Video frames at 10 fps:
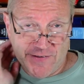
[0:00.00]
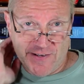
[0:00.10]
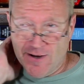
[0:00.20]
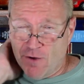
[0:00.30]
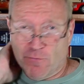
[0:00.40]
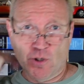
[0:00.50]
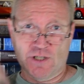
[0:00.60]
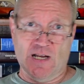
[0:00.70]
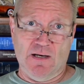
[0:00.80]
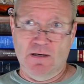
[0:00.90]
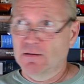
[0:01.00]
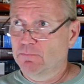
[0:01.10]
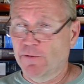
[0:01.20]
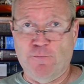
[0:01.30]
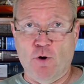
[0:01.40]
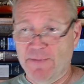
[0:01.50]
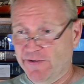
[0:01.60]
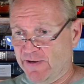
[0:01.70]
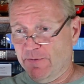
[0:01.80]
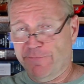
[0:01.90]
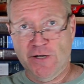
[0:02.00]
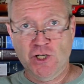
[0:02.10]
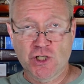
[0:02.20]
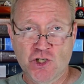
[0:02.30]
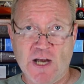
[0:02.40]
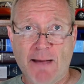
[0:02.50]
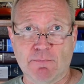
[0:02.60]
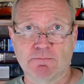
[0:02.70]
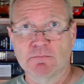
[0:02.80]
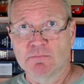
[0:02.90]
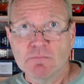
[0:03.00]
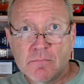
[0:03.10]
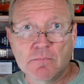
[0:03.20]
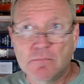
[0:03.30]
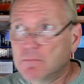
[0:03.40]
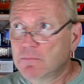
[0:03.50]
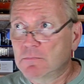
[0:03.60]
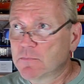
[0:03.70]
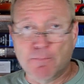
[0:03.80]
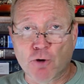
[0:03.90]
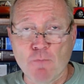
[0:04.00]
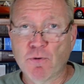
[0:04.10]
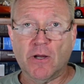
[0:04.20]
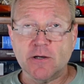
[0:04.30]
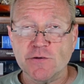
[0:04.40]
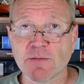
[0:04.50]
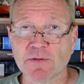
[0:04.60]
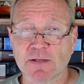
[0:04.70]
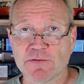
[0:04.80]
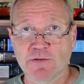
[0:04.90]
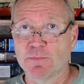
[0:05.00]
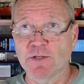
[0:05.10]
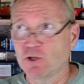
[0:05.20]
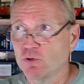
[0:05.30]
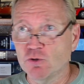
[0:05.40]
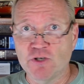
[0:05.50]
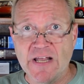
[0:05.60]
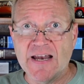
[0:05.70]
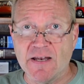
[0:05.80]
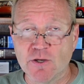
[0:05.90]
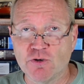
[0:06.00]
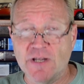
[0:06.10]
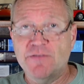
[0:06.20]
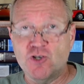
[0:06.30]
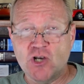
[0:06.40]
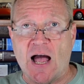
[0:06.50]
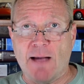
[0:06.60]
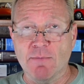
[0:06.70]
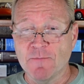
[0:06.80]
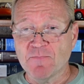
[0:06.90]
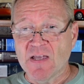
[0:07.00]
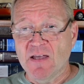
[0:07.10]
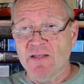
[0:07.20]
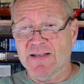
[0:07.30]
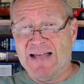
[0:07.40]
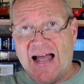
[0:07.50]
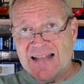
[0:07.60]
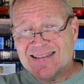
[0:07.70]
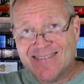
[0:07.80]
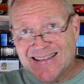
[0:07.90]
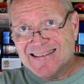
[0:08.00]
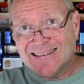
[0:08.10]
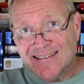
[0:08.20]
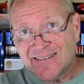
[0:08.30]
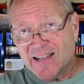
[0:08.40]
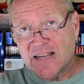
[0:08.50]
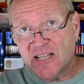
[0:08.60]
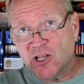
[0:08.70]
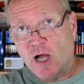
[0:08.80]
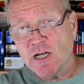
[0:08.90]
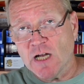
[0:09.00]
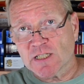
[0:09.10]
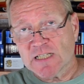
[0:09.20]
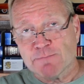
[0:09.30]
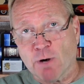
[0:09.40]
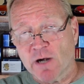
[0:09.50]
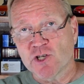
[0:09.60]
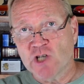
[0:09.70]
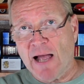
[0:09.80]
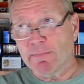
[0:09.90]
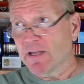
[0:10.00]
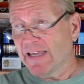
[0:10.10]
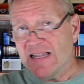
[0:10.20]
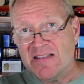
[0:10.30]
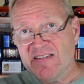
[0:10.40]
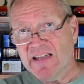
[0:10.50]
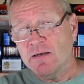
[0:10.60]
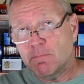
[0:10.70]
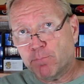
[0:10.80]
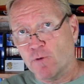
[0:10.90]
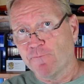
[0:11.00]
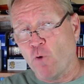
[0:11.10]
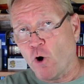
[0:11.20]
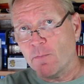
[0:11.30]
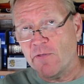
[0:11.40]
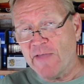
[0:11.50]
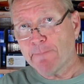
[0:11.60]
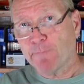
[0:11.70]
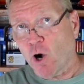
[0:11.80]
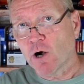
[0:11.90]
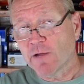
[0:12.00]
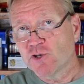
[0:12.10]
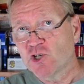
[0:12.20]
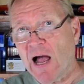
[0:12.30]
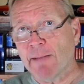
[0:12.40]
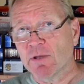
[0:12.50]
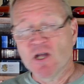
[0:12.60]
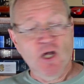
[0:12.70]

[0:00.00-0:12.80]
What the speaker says: They'd say, no, of course not. Perform means that I'm going to finish the job appropriately or something. You did it. You did the job. The guy didn't tighten the lug nuts. That's part of the job. He didn't perform that part of the job.